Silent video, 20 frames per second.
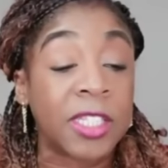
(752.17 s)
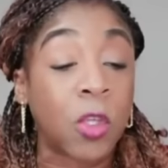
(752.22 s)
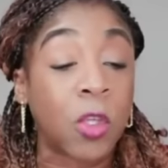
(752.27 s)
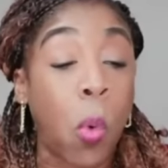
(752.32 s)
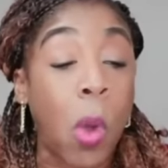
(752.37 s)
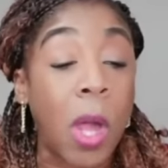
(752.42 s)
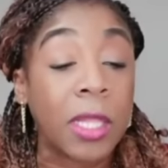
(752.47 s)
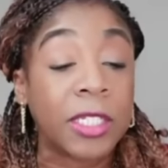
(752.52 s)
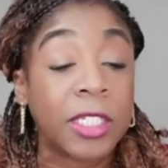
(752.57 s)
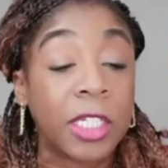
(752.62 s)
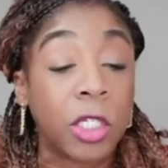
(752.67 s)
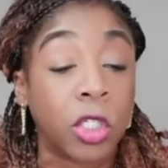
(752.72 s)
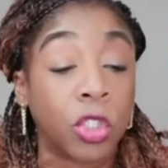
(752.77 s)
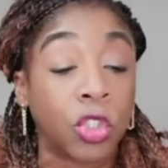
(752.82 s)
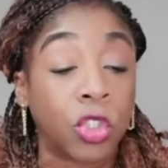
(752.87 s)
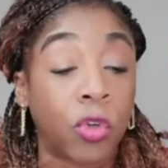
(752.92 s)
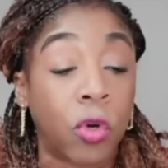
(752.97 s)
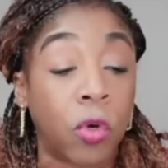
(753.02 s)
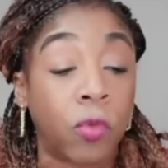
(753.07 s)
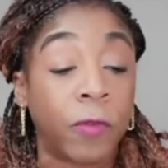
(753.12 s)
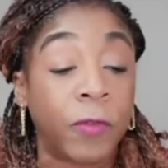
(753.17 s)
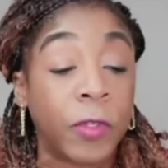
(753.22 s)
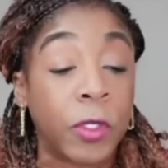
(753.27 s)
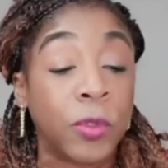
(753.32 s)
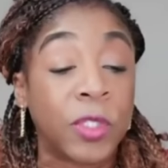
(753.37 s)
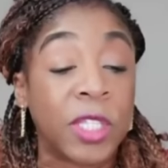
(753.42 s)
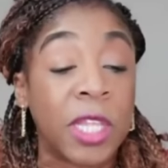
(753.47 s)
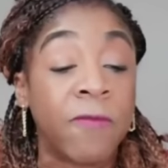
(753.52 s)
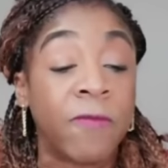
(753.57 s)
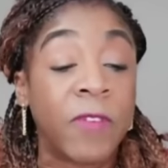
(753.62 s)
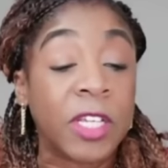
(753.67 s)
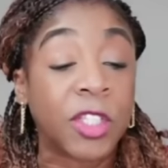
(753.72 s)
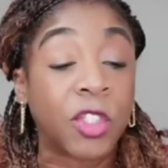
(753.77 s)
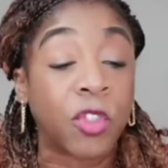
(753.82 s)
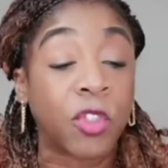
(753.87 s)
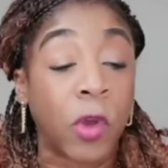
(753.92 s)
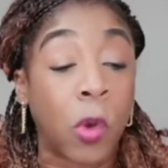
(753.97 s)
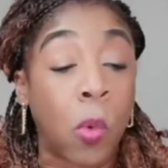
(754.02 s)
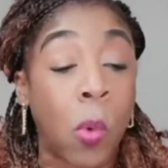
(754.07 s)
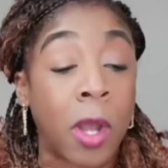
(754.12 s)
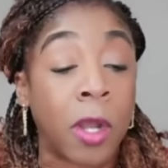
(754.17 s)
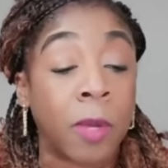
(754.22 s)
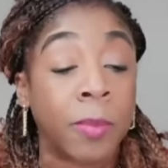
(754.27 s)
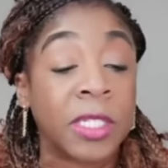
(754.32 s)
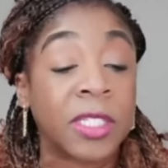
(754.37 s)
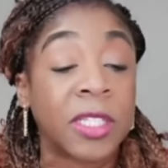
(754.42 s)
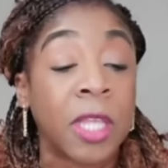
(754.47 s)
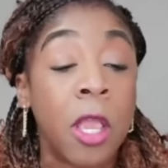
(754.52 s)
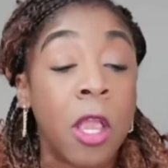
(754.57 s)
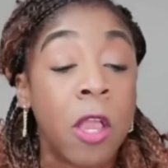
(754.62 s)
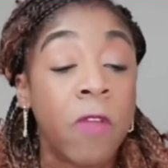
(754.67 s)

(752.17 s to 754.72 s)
quality control reviews, investor requirements,